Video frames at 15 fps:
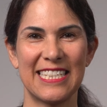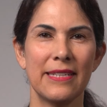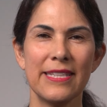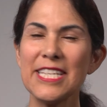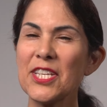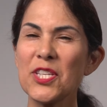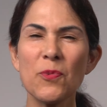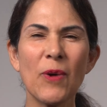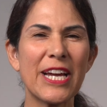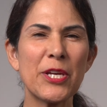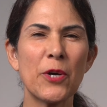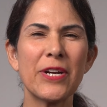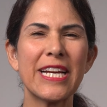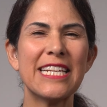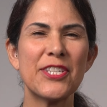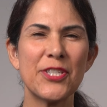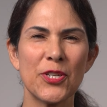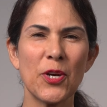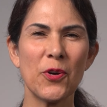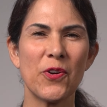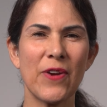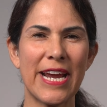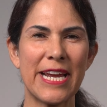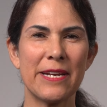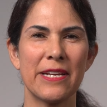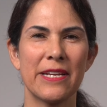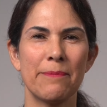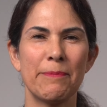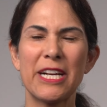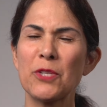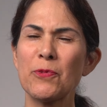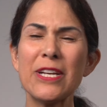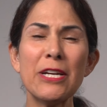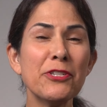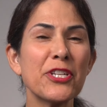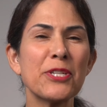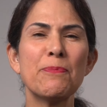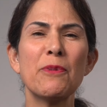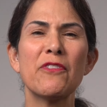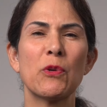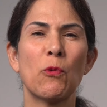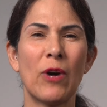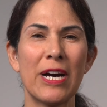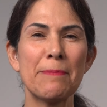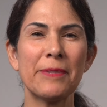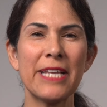This is why yoga is so great, because we don't just move in one